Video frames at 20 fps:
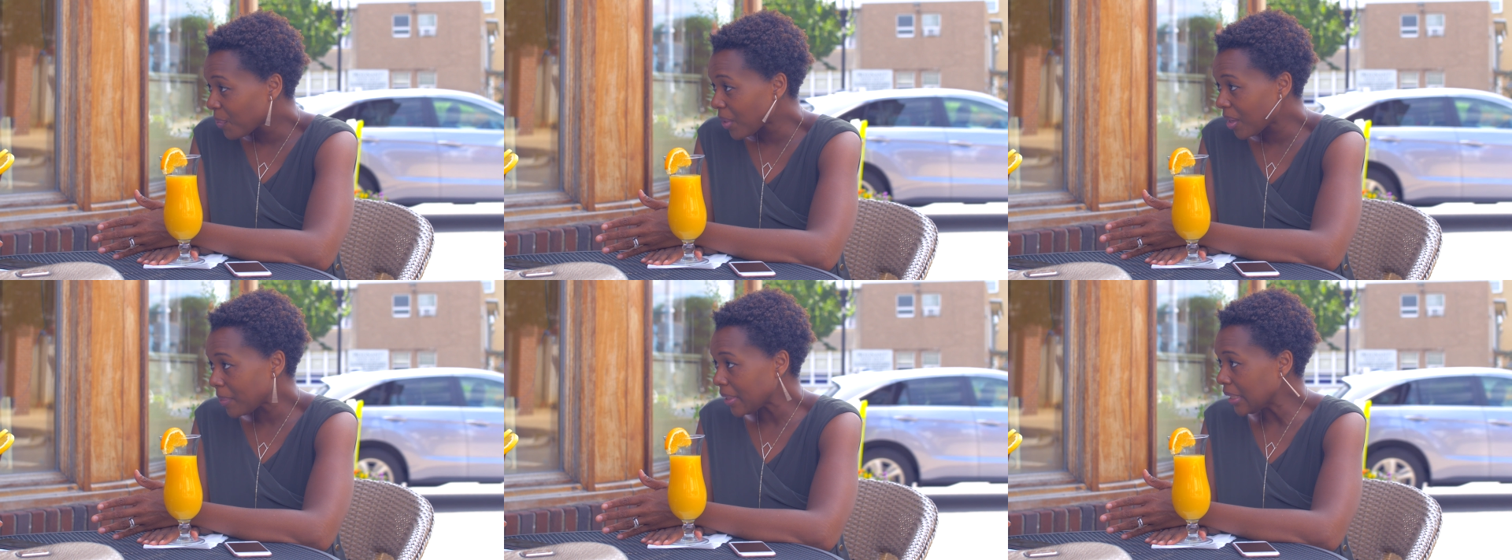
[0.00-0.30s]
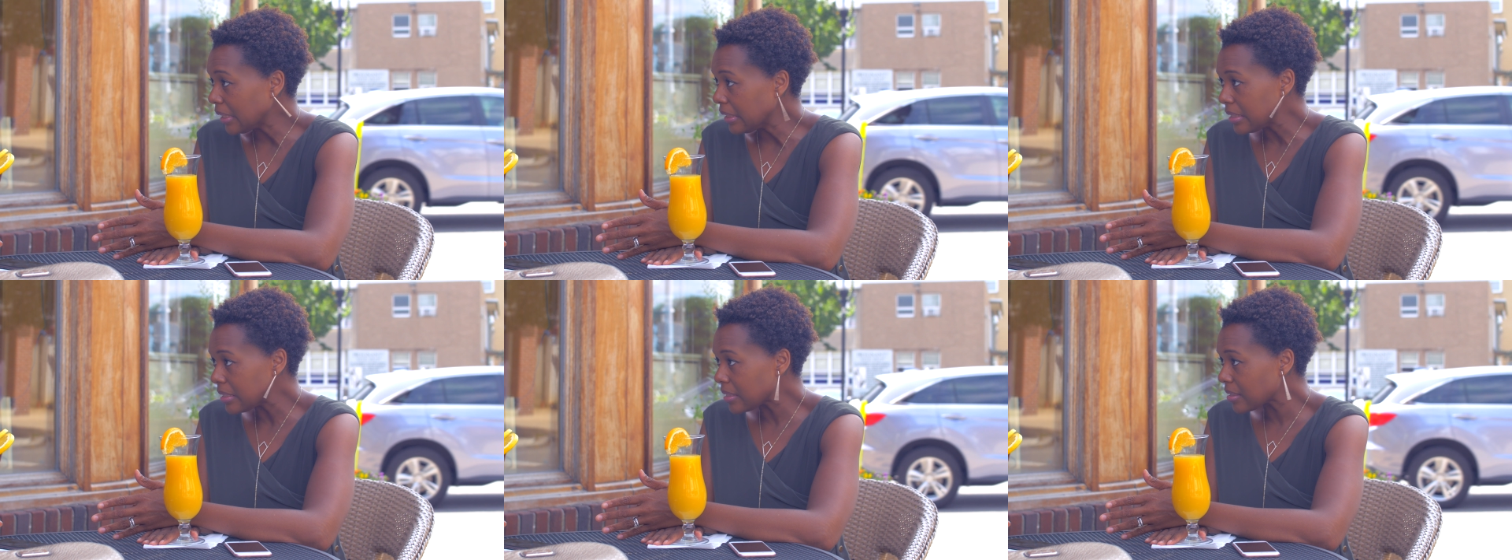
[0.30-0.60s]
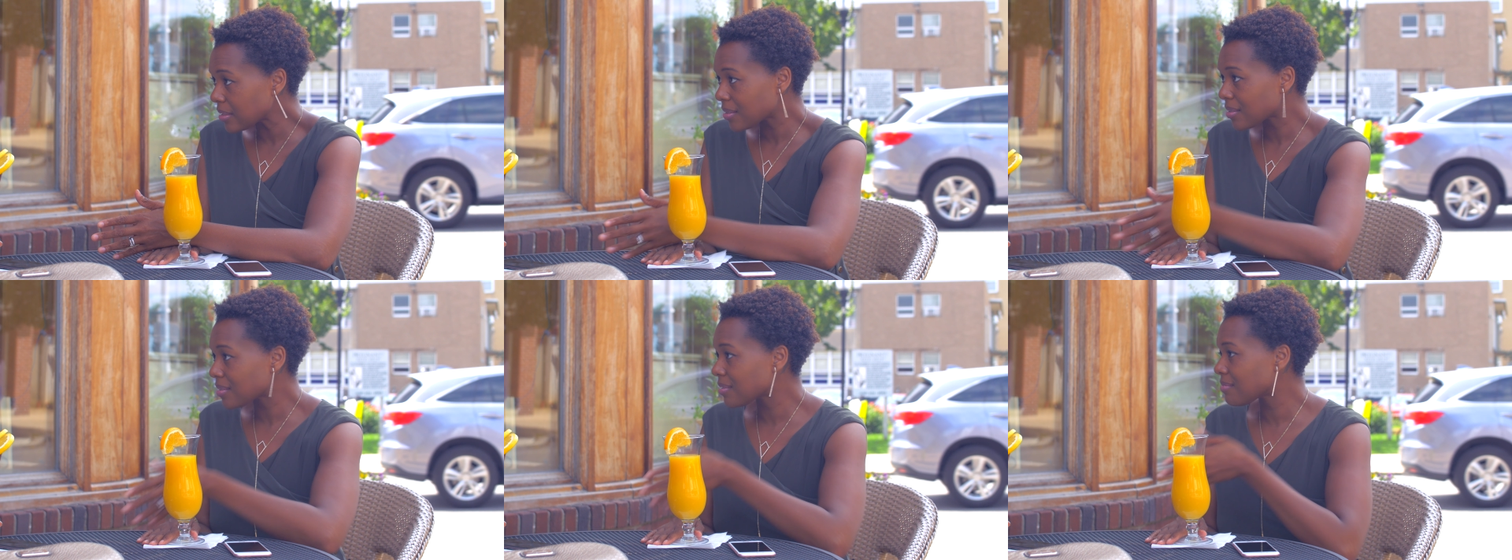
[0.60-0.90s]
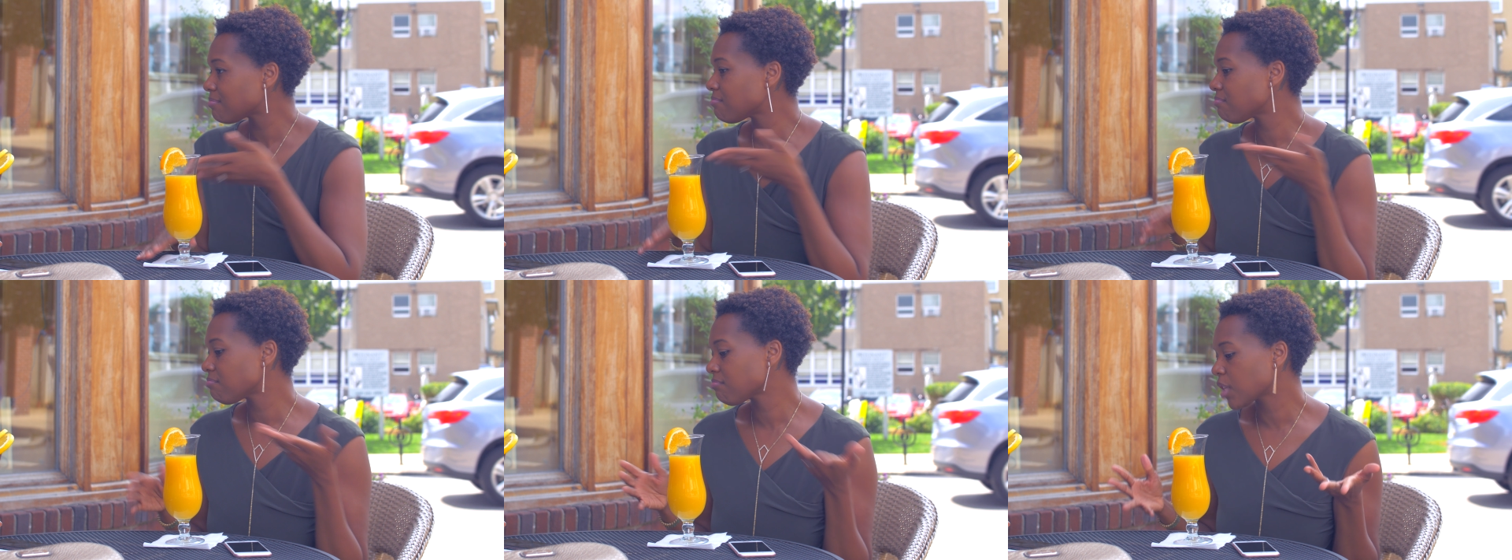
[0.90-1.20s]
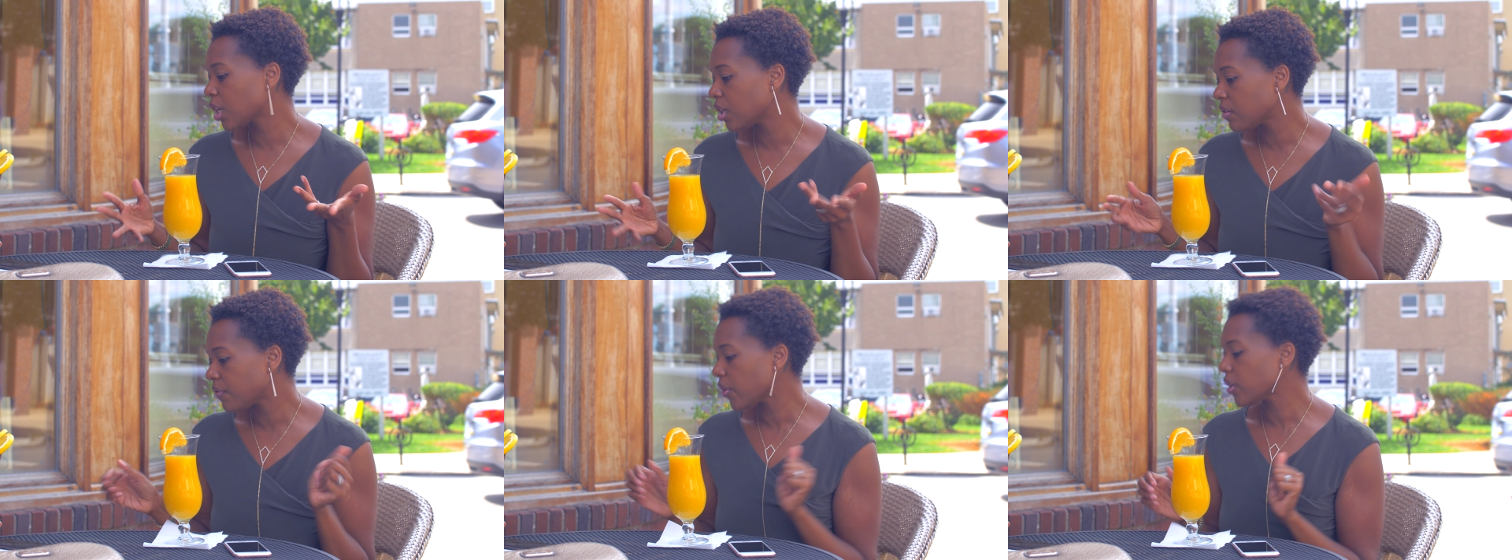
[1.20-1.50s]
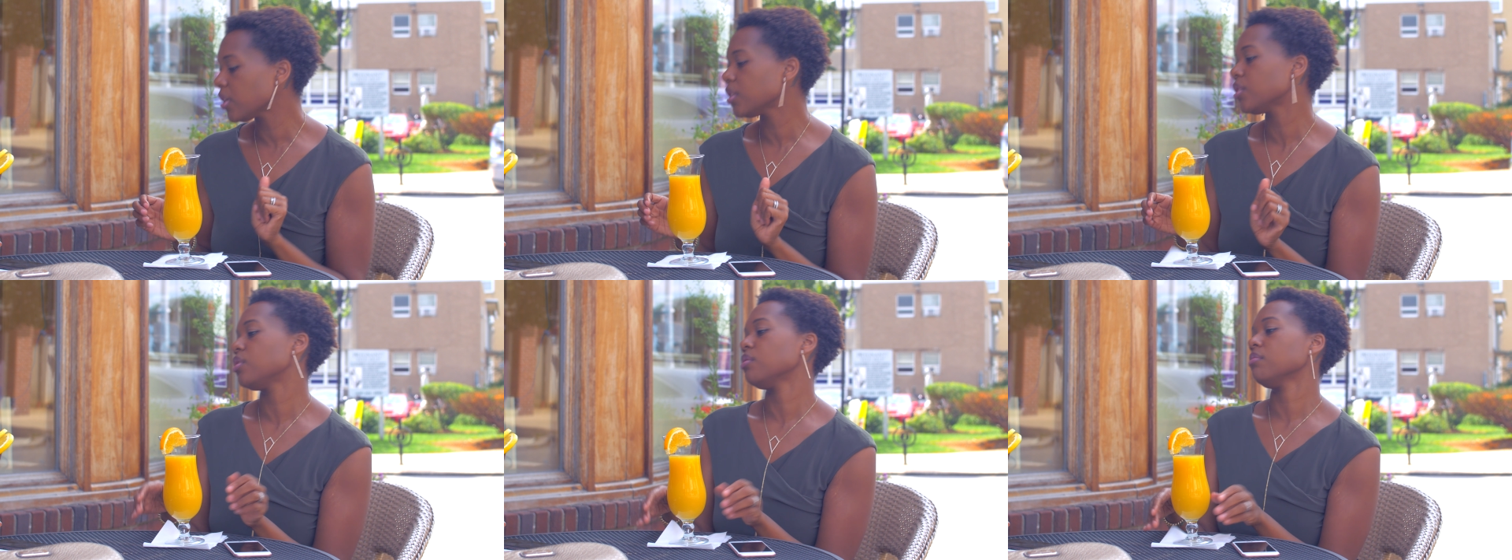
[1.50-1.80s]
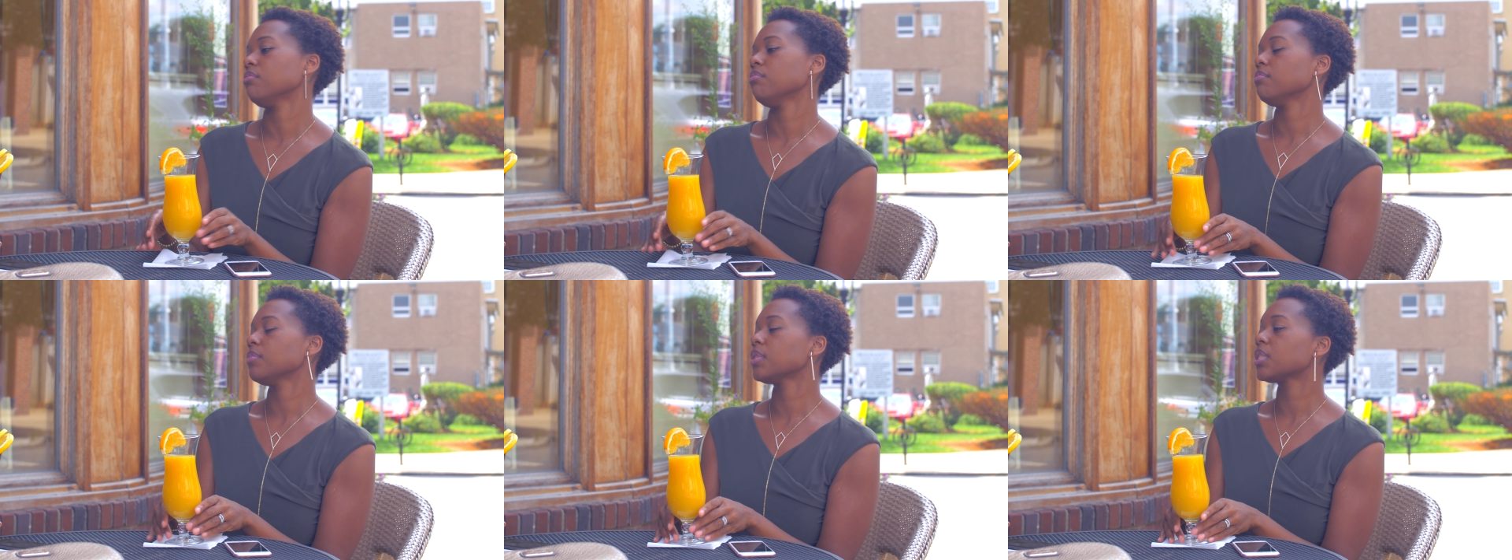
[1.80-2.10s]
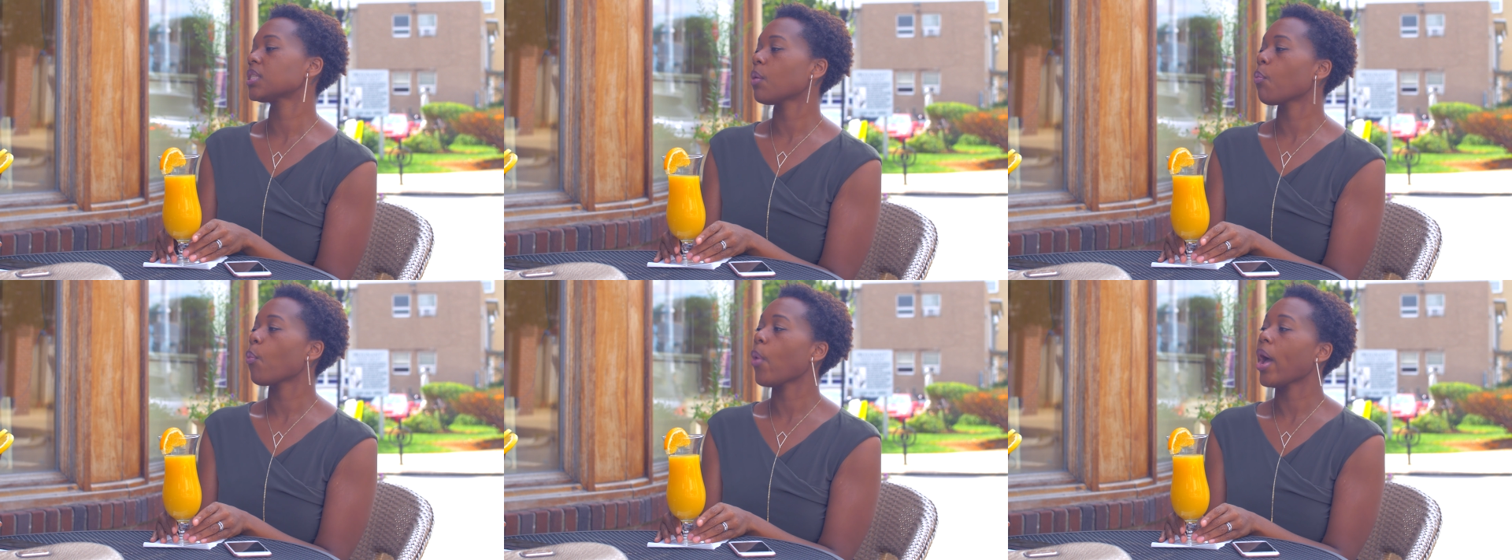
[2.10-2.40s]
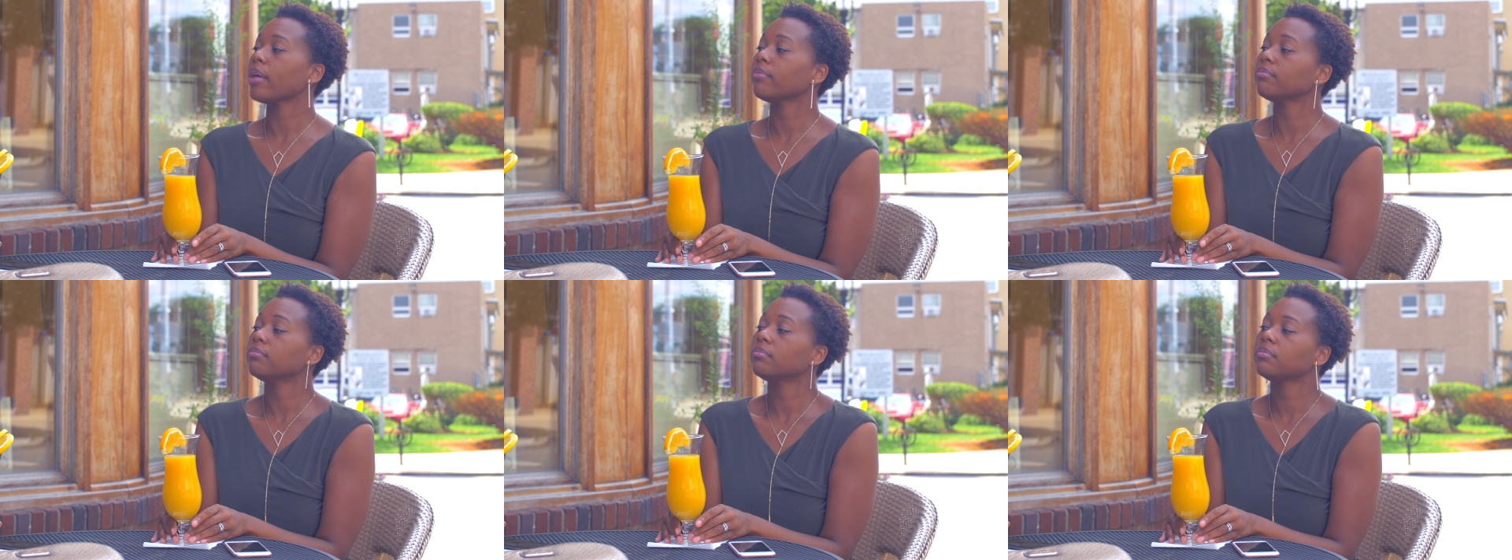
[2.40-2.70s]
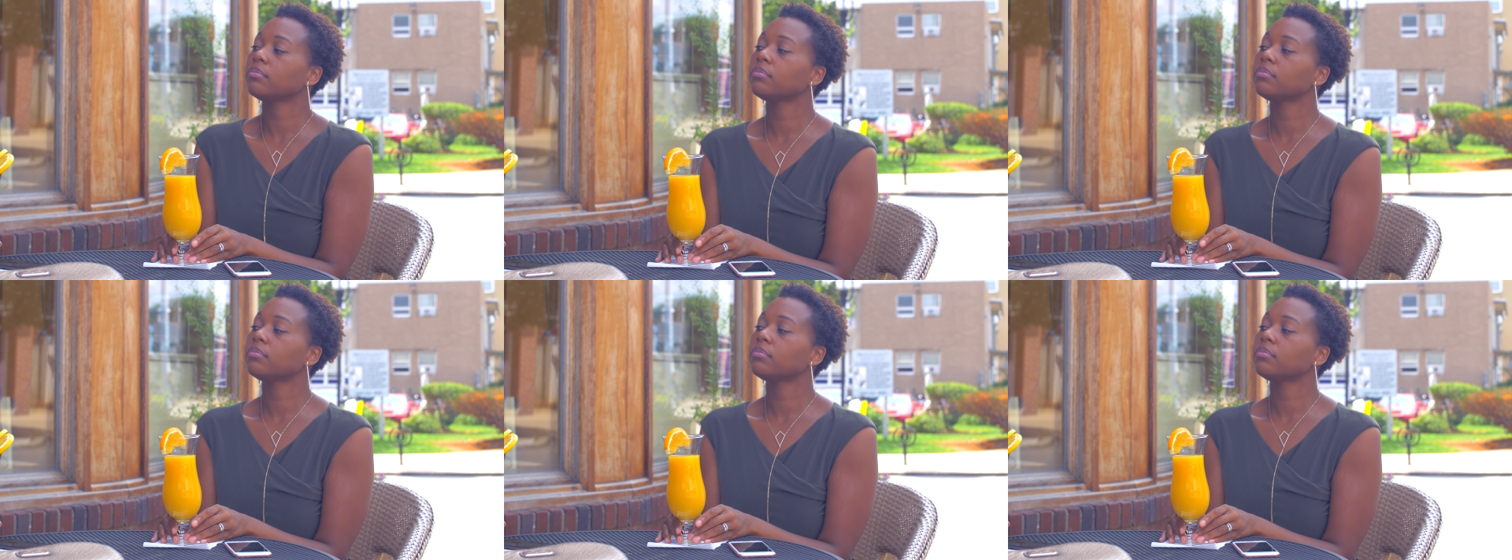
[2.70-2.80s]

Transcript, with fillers: Maybe he's converted you in some way.